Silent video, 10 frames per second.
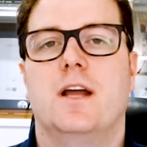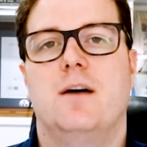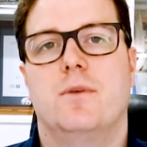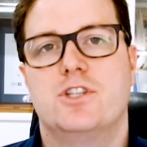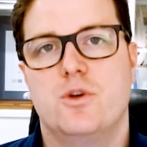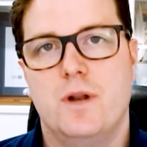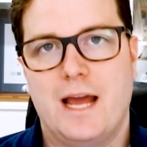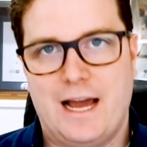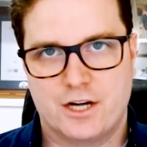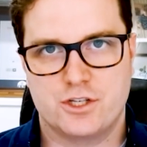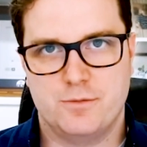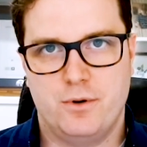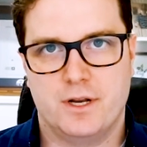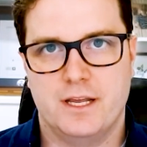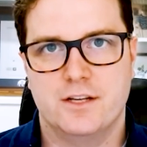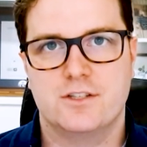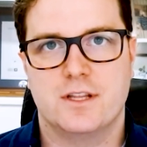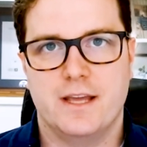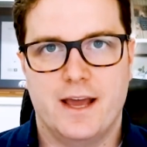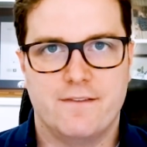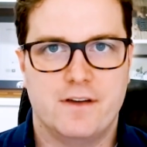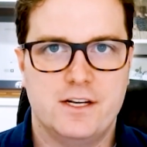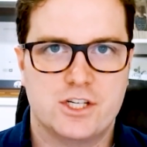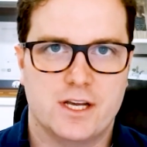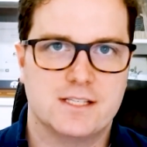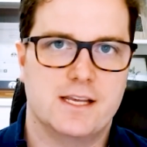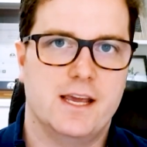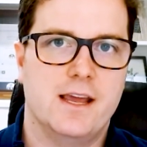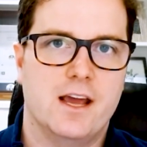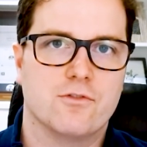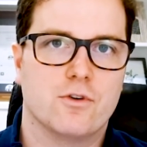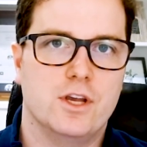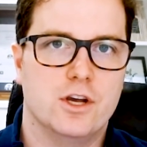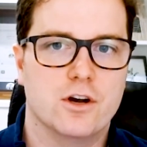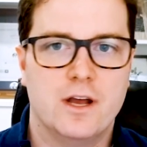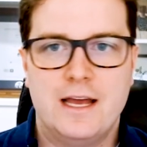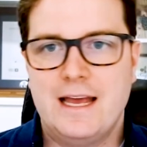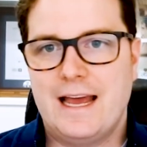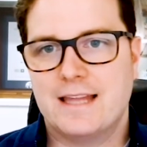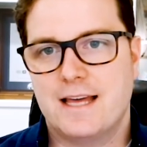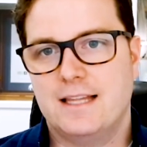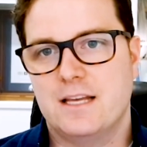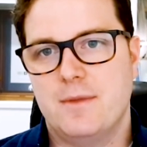much you can actually put into the FHSA every year. And that limit